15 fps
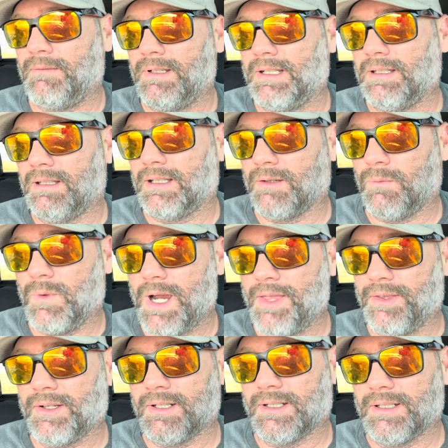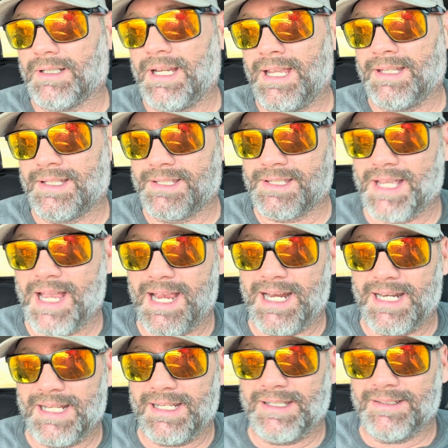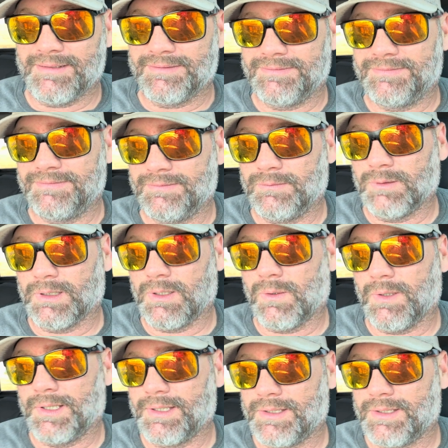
We need to look at weather and decide if we're going